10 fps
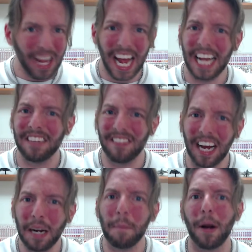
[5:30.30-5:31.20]
And the
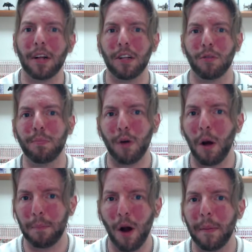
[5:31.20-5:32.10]
second part that's
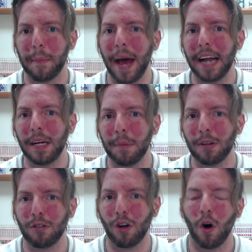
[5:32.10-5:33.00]
problematic about
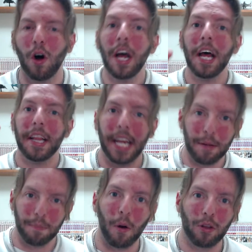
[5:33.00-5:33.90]
this whole, they
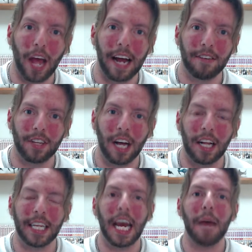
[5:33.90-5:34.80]
both enter the
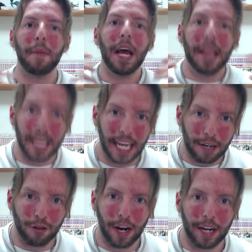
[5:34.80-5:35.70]
Culling game, they
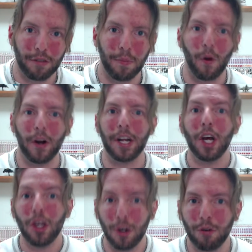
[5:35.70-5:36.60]
get transported,
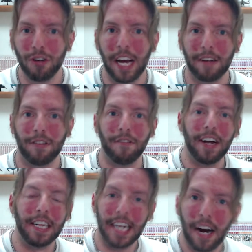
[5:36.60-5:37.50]
Yuji has to
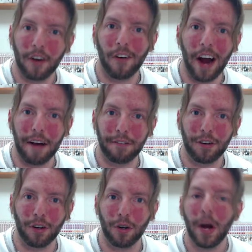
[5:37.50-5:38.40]
fight the aircraft
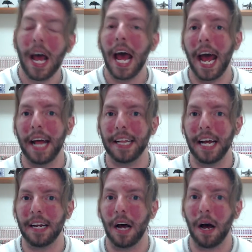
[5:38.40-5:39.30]
crew, and
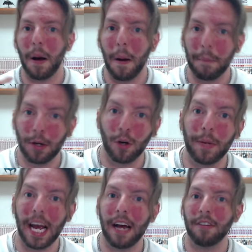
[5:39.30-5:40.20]
then
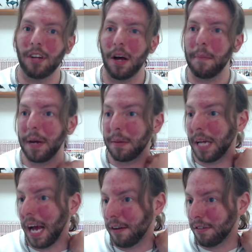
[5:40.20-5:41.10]
Megumi has
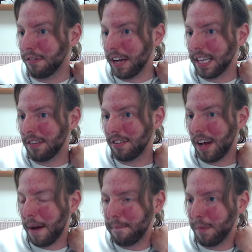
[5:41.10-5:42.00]
to fight this,
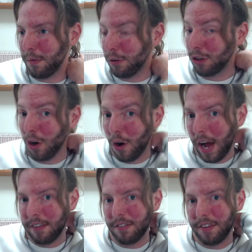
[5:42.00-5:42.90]
Fushiguro
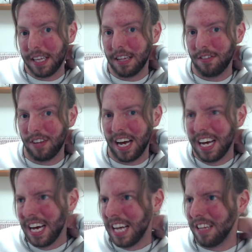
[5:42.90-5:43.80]
has to fight this
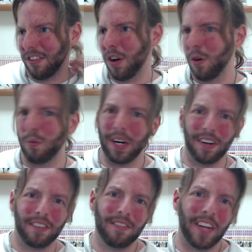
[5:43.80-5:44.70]
this
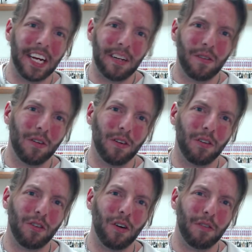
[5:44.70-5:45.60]
weird, like,
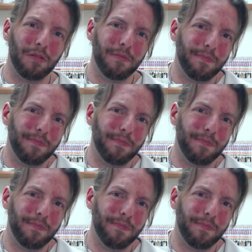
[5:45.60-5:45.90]
sort of